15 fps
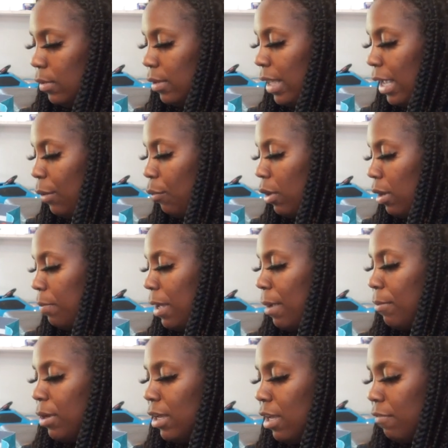they want to be
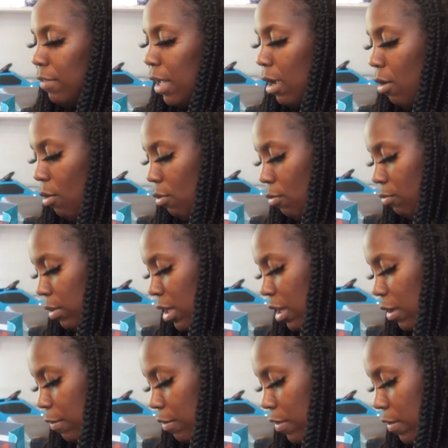able to give their own
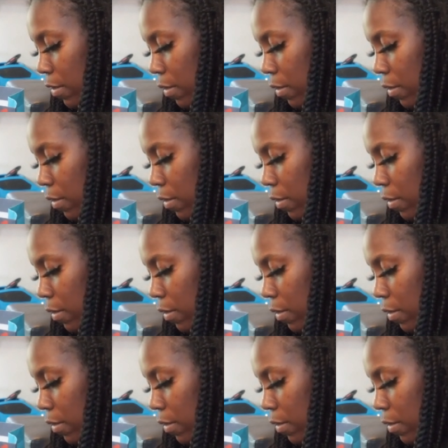gifts.